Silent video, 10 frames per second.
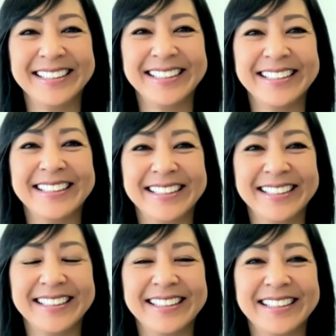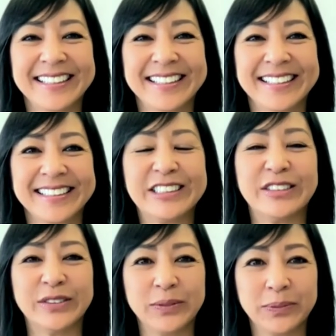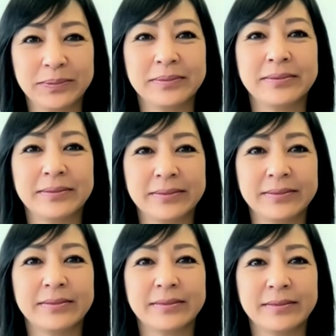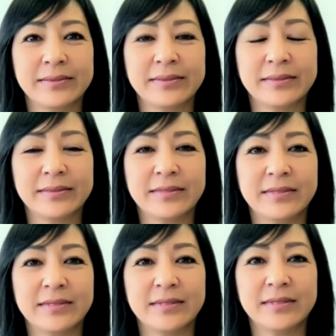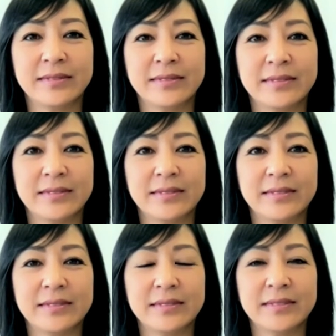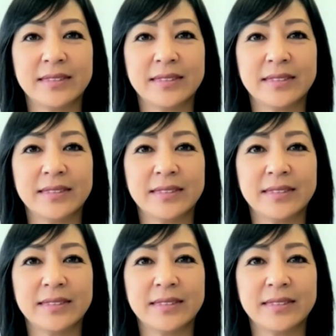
The person shown says nothing.